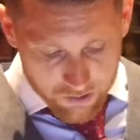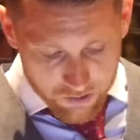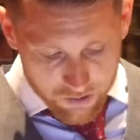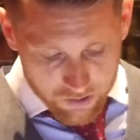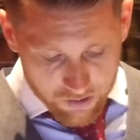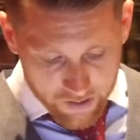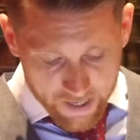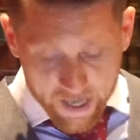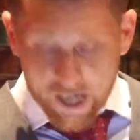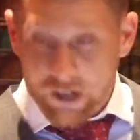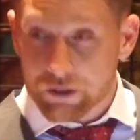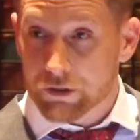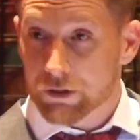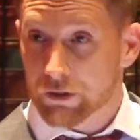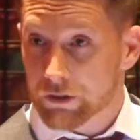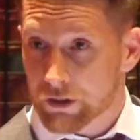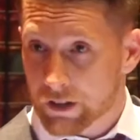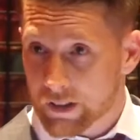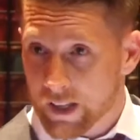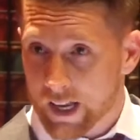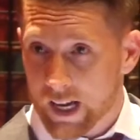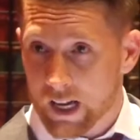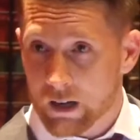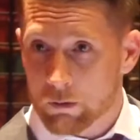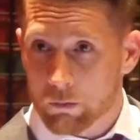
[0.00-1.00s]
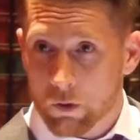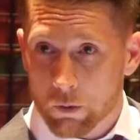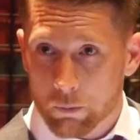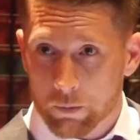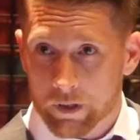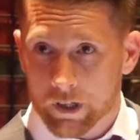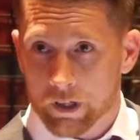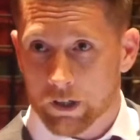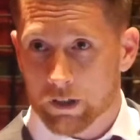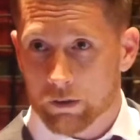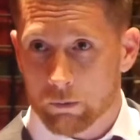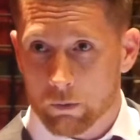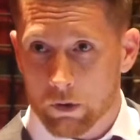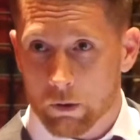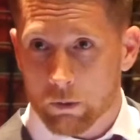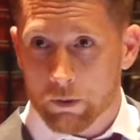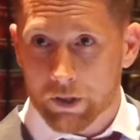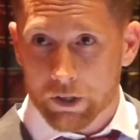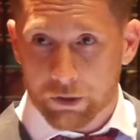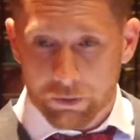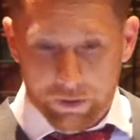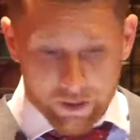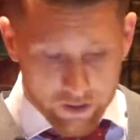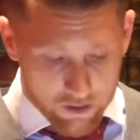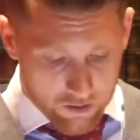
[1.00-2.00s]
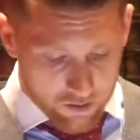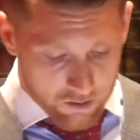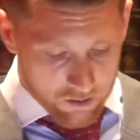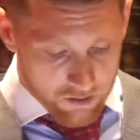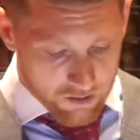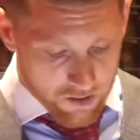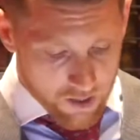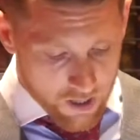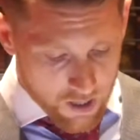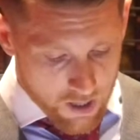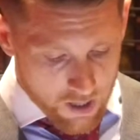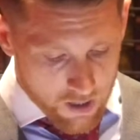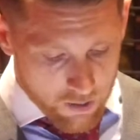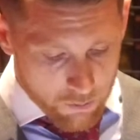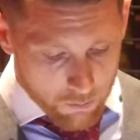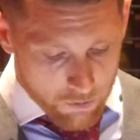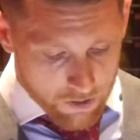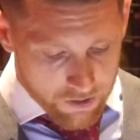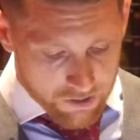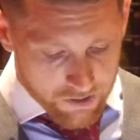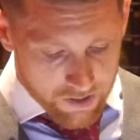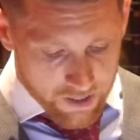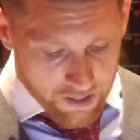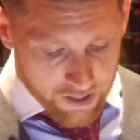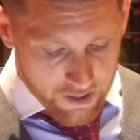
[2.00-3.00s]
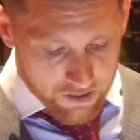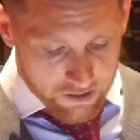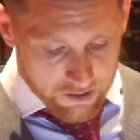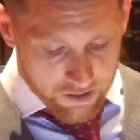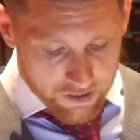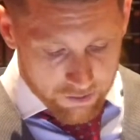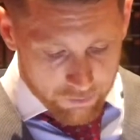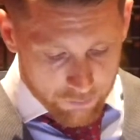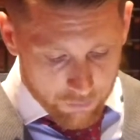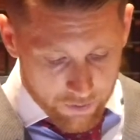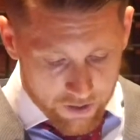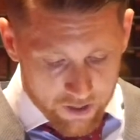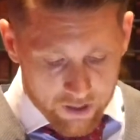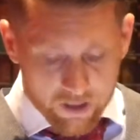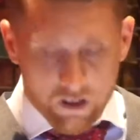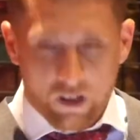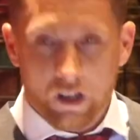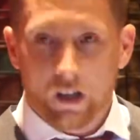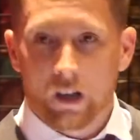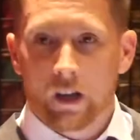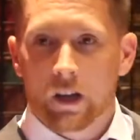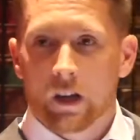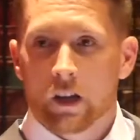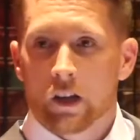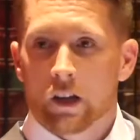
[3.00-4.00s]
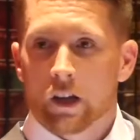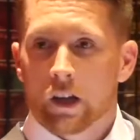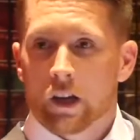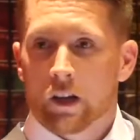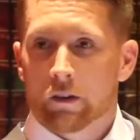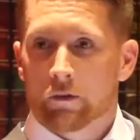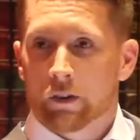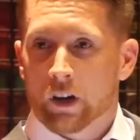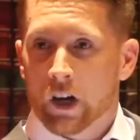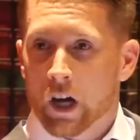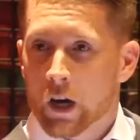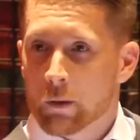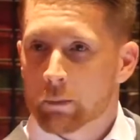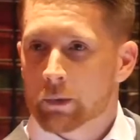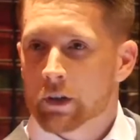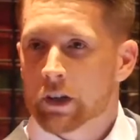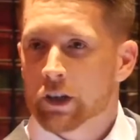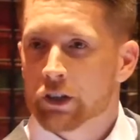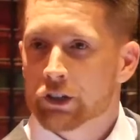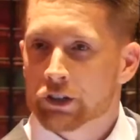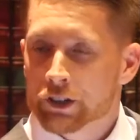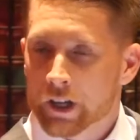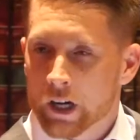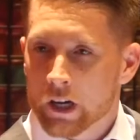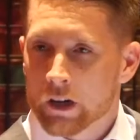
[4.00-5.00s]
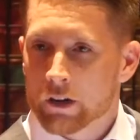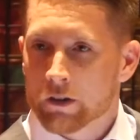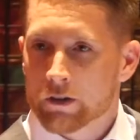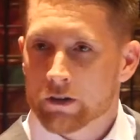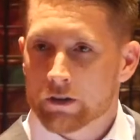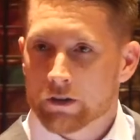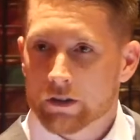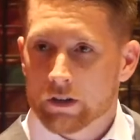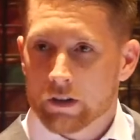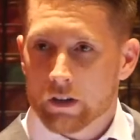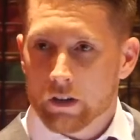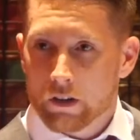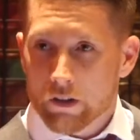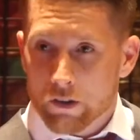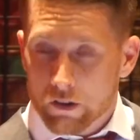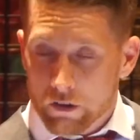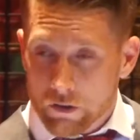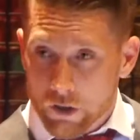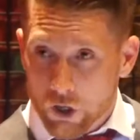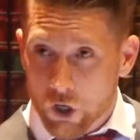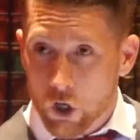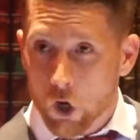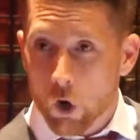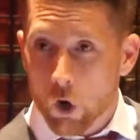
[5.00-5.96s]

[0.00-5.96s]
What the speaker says: answer to that, what we agreed on, was that if a company shares the